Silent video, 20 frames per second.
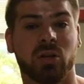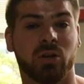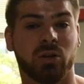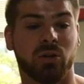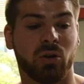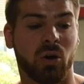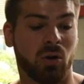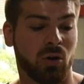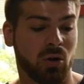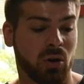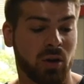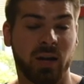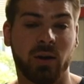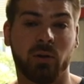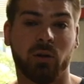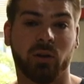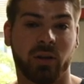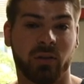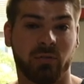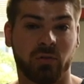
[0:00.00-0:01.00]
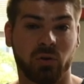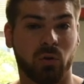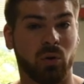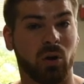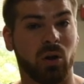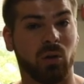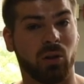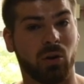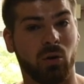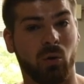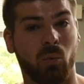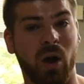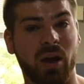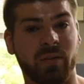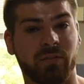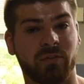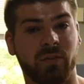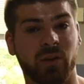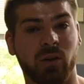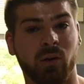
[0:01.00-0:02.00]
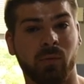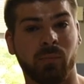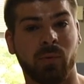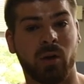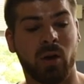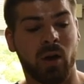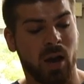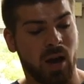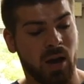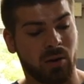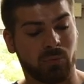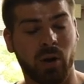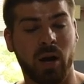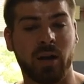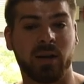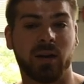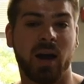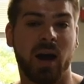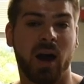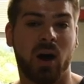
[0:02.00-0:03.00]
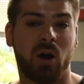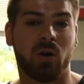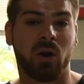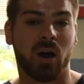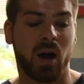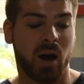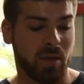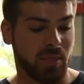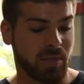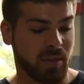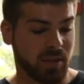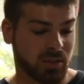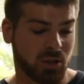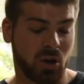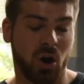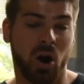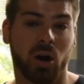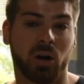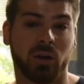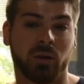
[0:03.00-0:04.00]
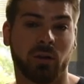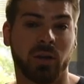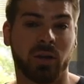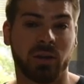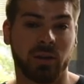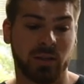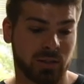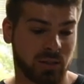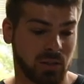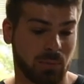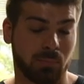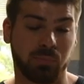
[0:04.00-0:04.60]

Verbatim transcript: You know, it'll give you a little white film. And right now on this cart, this is a